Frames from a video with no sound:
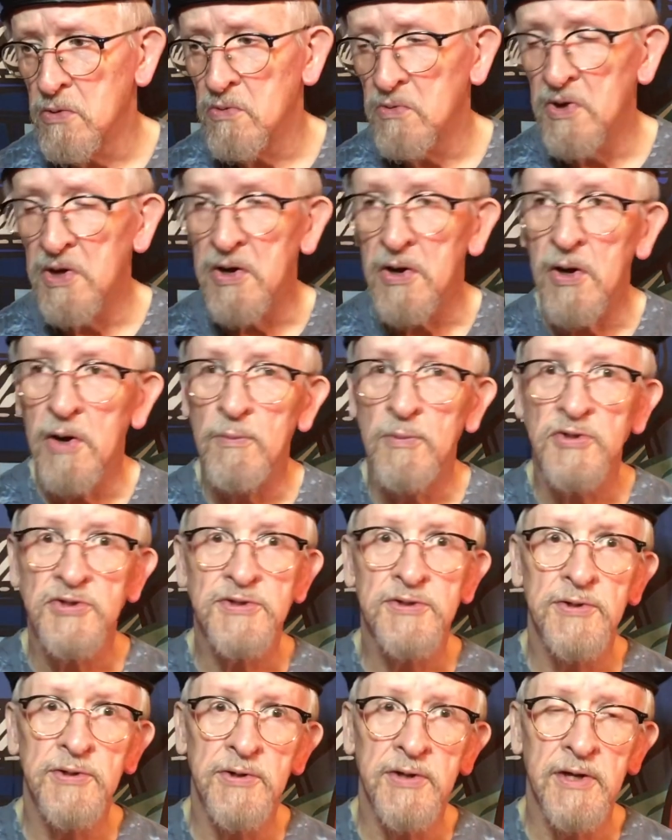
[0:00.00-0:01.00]

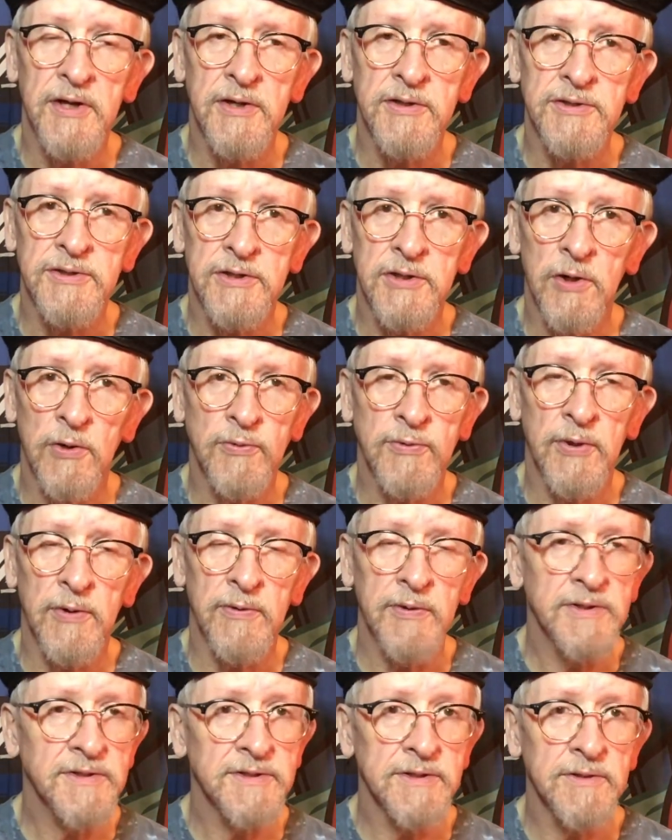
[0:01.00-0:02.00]
almost 30 years ago.
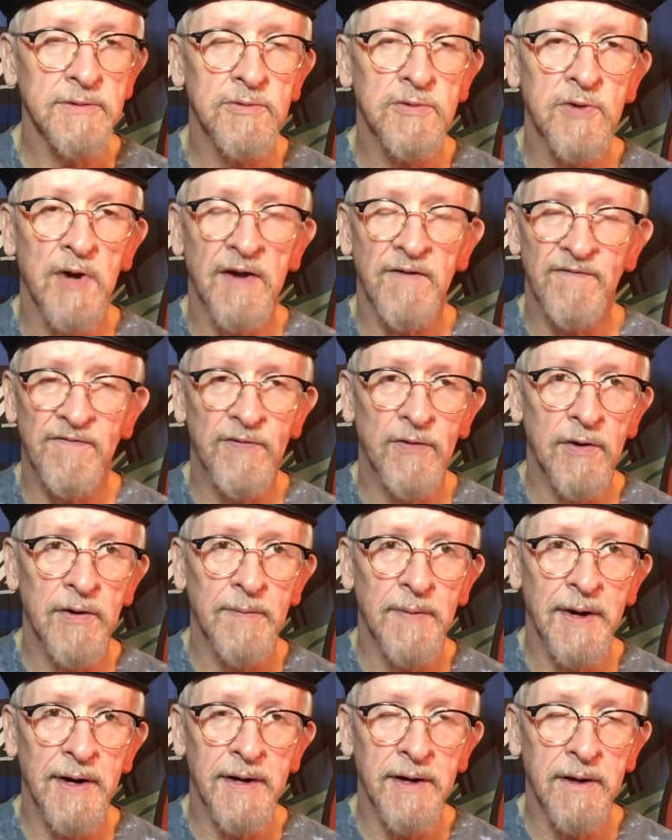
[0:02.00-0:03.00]
Tony's in great
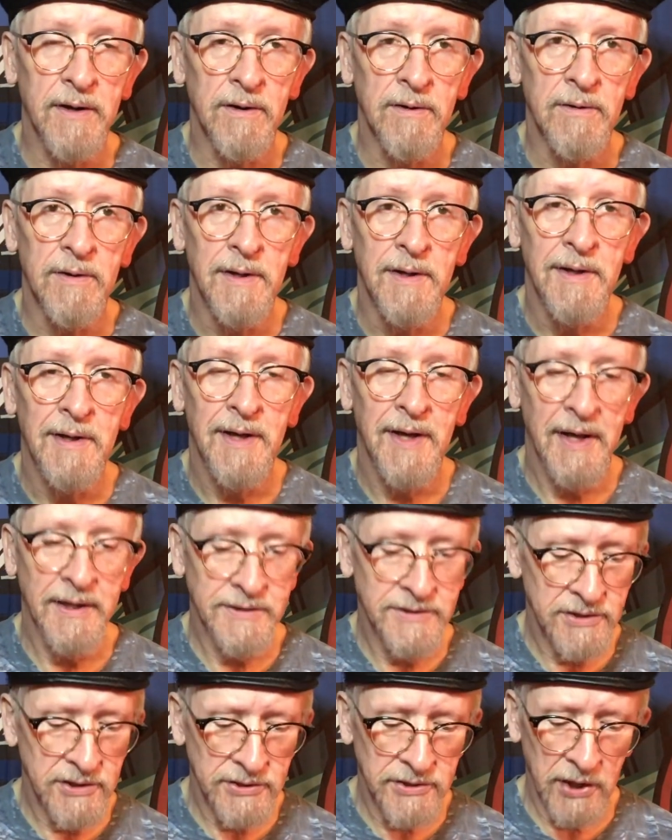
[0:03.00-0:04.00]
form on here.
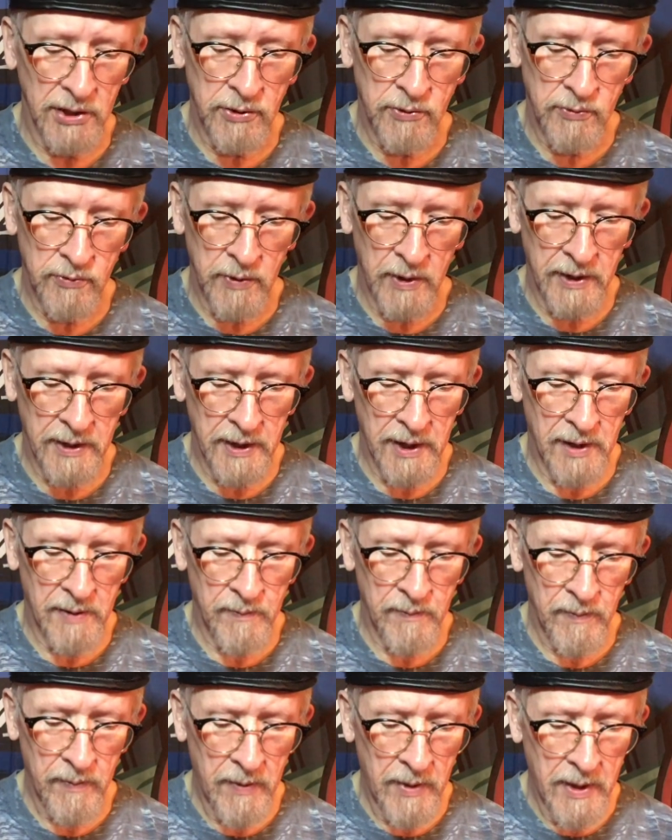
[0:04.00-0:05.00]
It's just a great
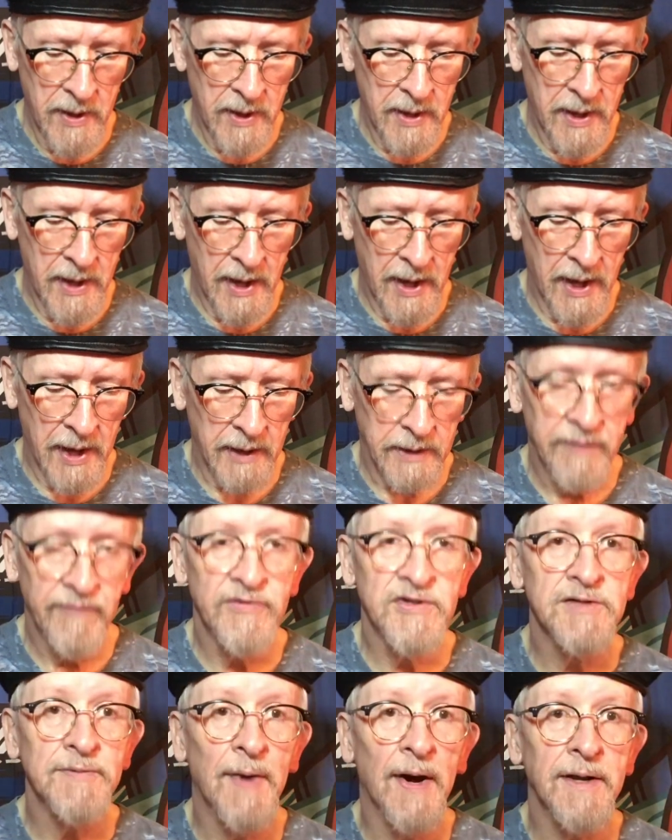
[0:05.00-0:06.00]
album, and I'll give you
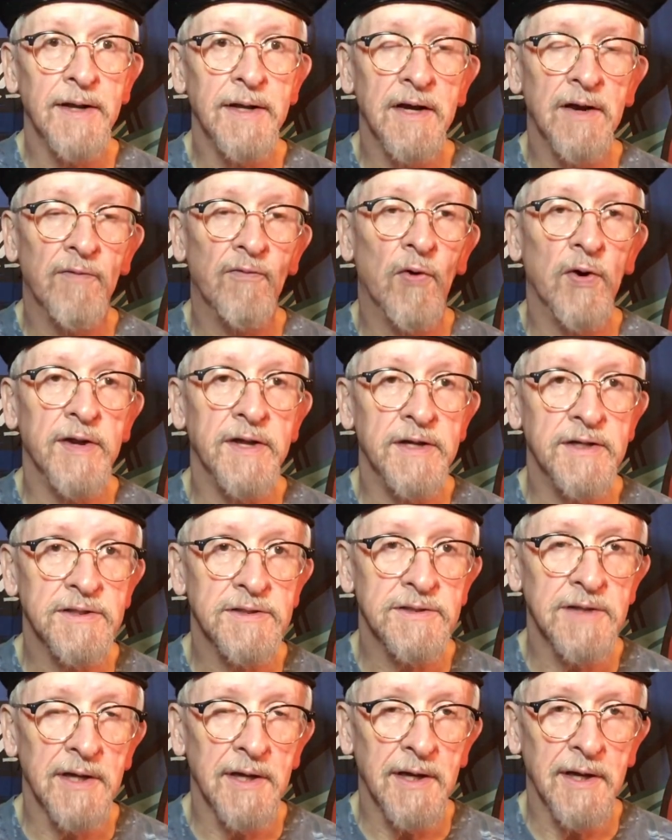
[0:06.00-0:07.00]
some idea of what he's
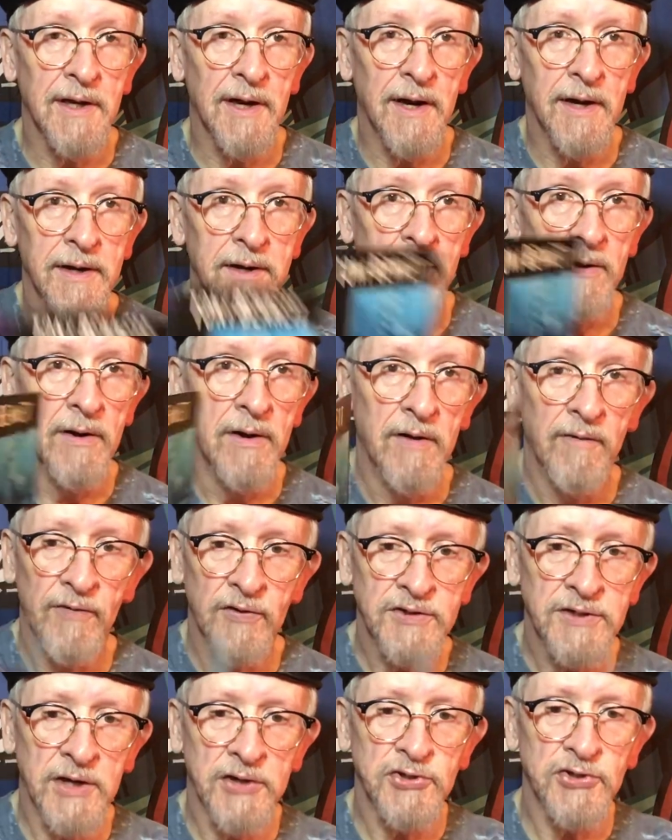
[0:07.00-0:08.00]
singing on here.
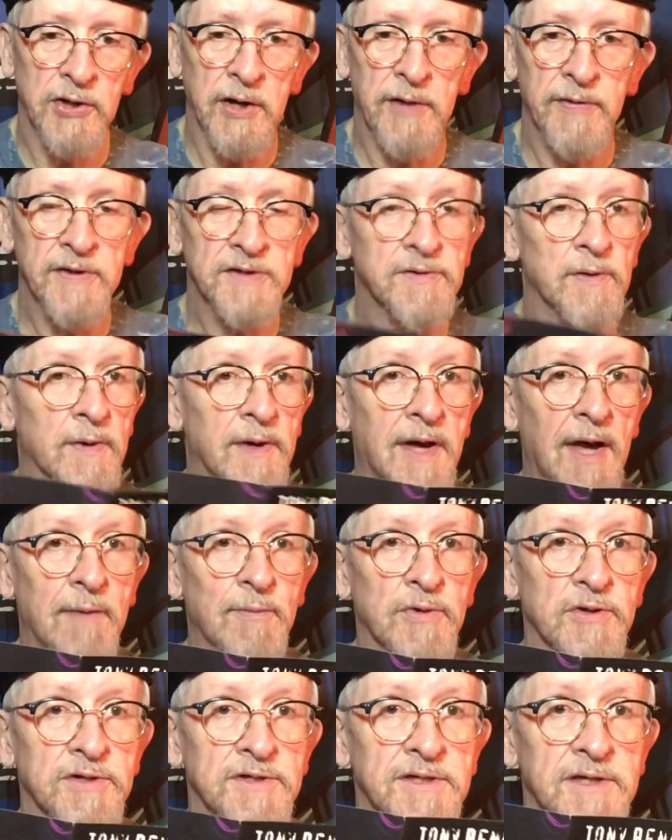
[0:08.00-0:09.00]
First, I'll show you, this one came
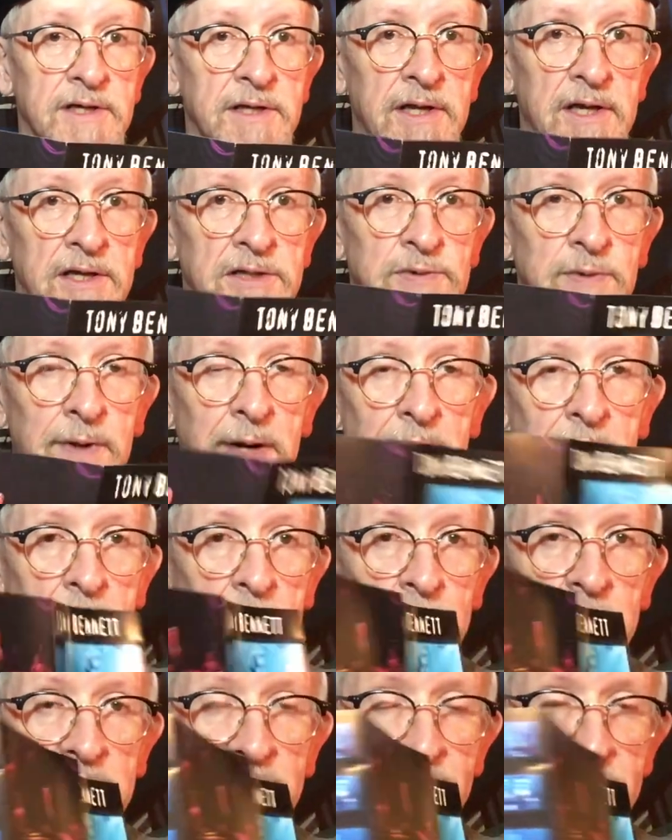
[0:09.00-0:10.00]
with a CD, so we got a little
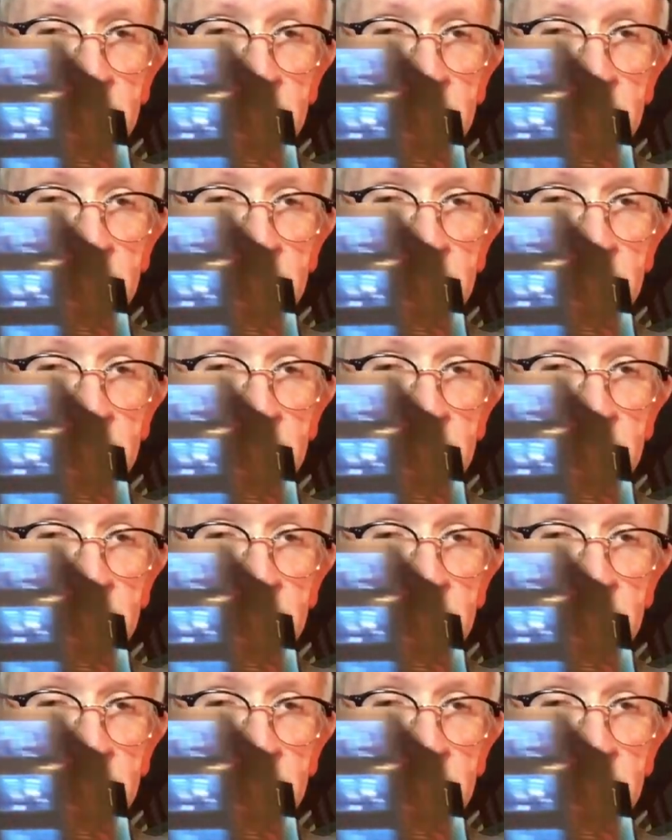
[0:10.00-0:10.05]
bit of a